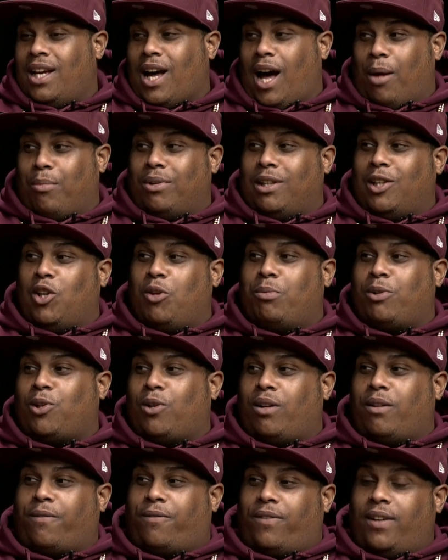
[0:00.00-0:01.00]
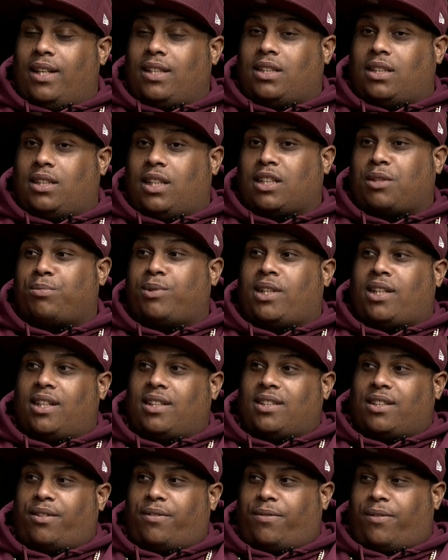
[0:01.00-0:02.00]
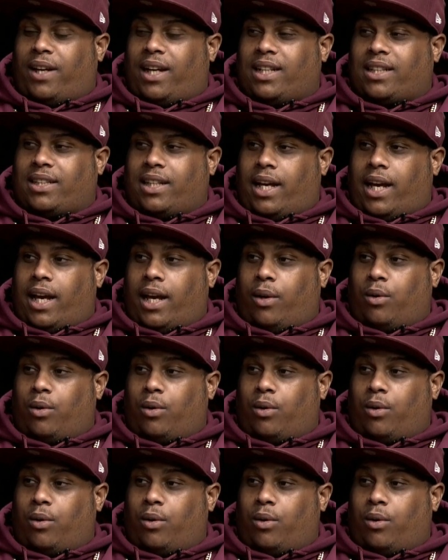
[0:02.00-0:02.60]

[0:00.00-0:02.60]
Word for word: i'm a little bit on the fence just because of the fact yeah.